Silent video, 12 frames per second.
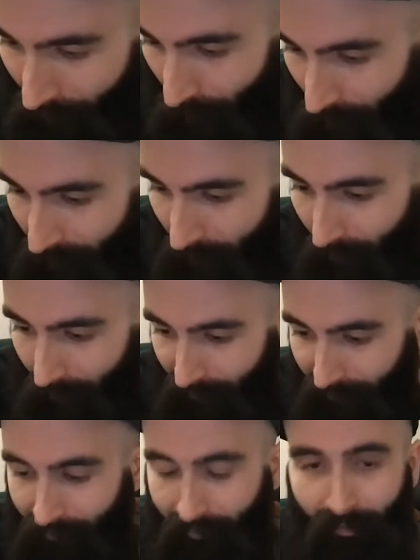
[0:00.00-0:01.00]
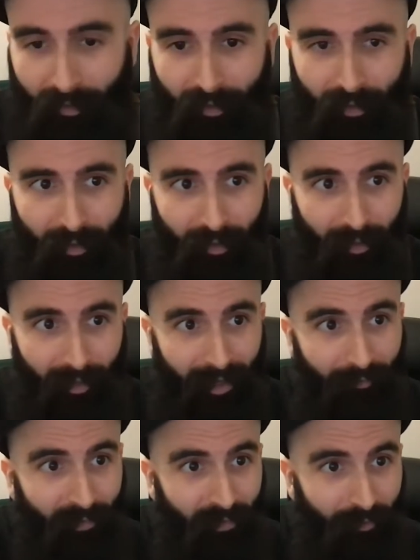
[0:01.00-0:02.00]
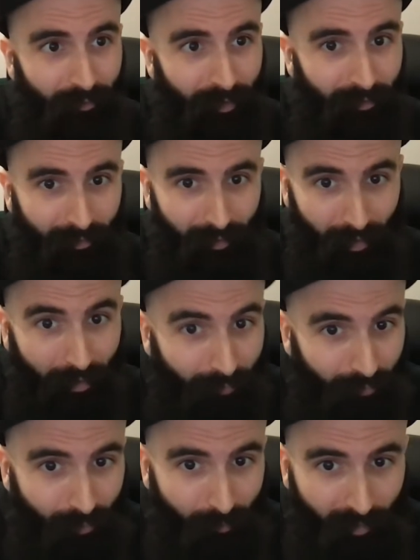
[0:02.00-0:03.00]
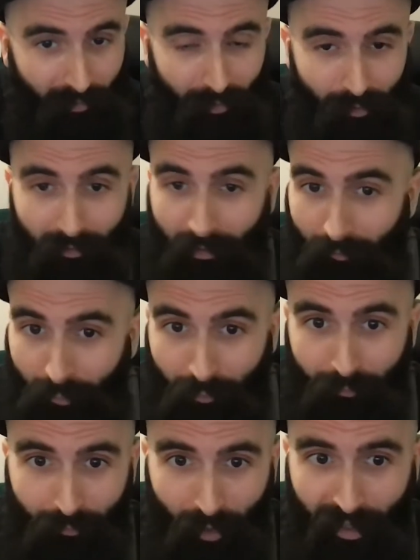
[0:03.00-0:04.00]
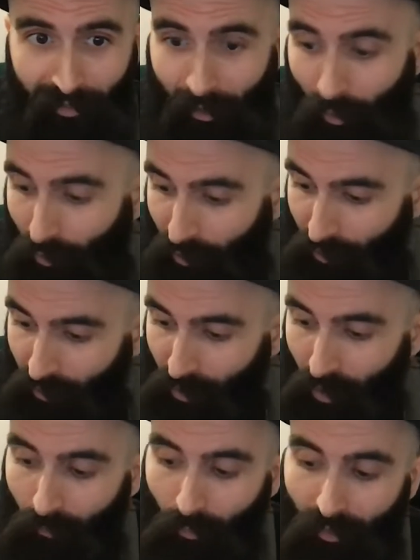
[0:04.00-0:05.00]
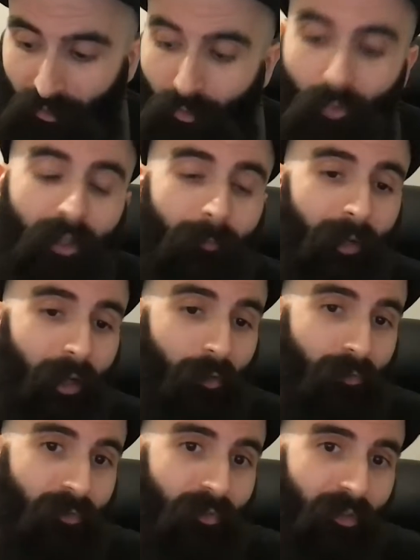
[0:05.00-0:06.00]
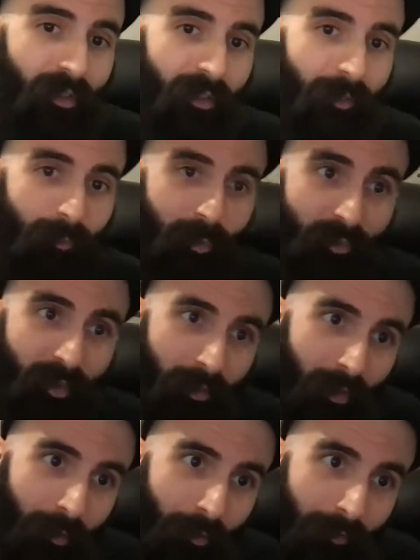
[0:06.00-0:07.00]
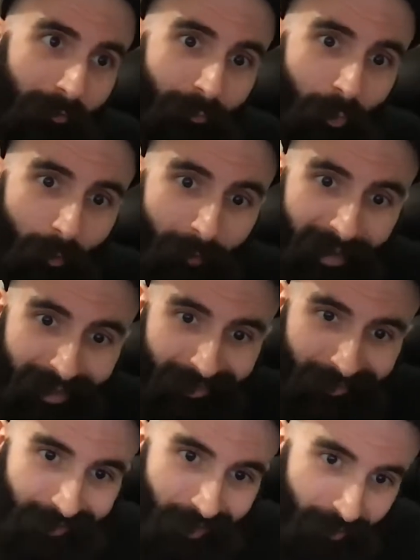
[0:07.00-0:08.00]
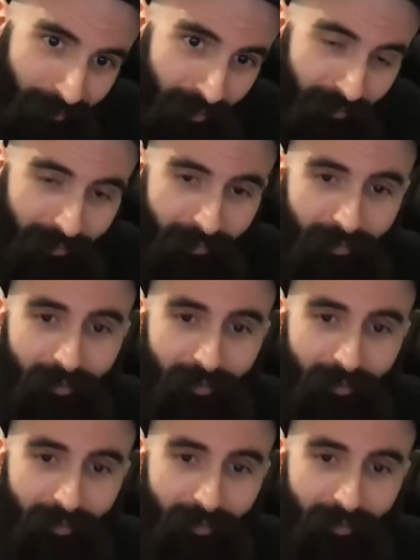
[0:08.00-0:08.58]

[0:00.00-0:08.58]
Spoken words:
Guitarists live streaming series every Friday on YouTube. We talk about music theory from a guitarist